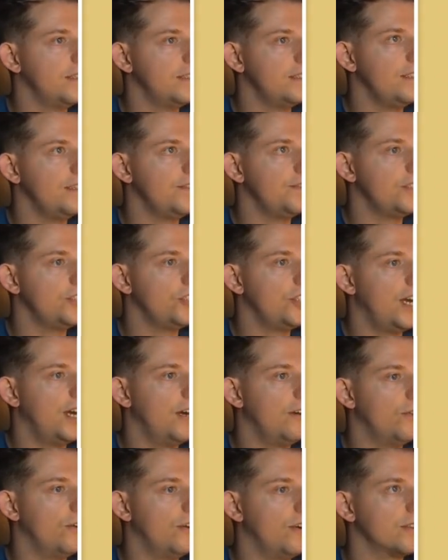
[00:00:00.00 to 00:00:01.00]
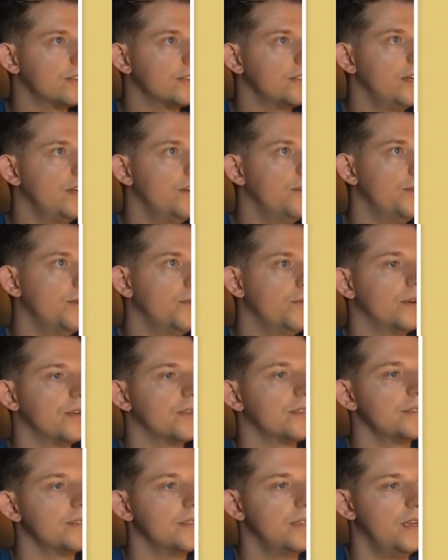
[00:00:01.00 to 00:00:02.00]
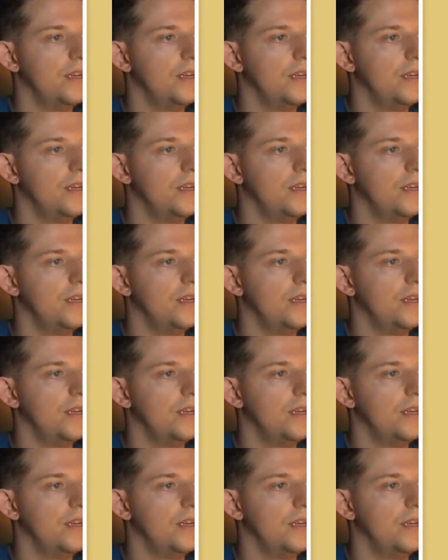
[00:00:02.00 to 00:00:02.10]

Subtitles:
Let's see if the chat works. I hope it works.